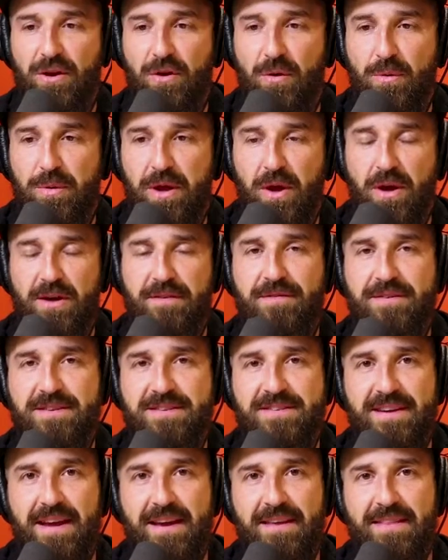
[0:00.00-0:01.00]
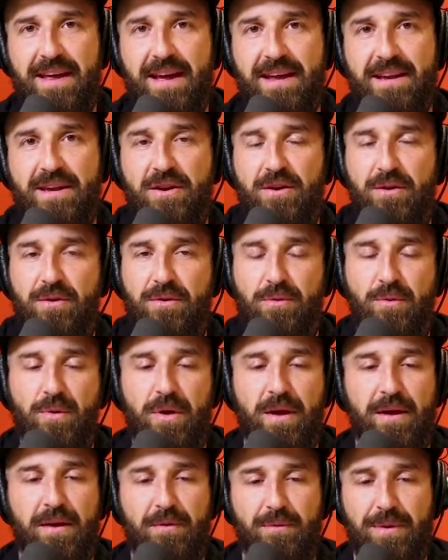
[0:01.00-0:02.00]
we often say that,
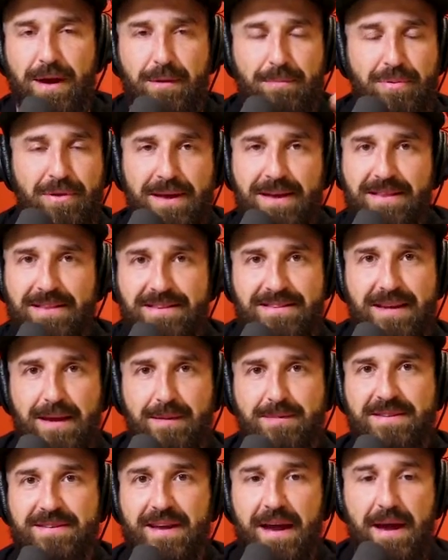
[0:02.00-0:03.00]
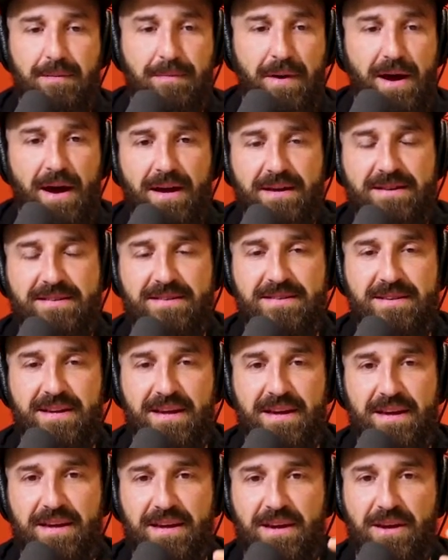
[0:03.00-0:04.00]
we got to play in the same sandbox,
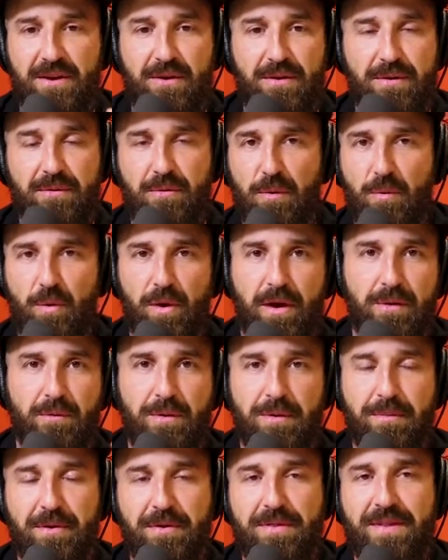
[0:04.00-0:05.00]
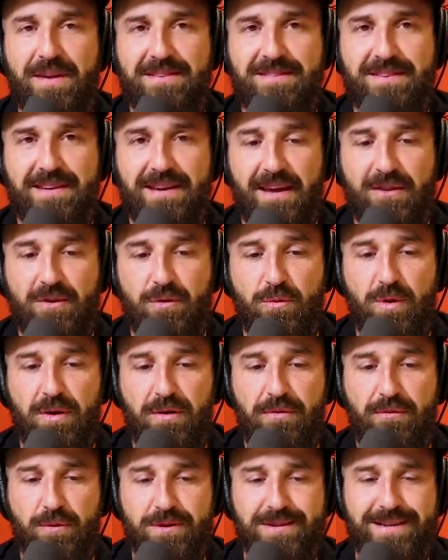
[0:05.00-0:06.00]
and we work and we build things together.
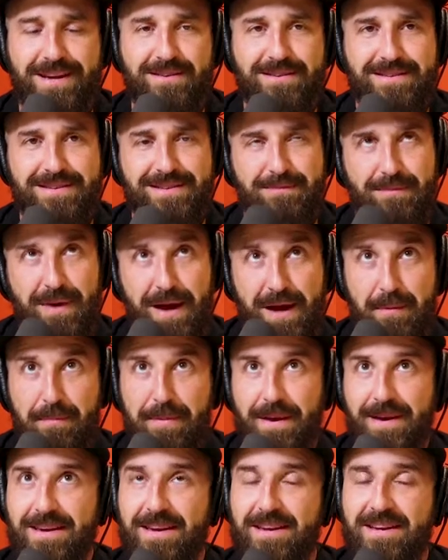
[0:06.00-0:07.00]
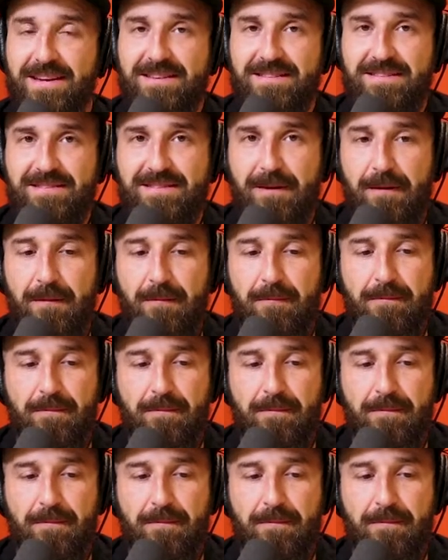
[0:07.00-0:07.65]
Well, Fortellis, in my opinion, is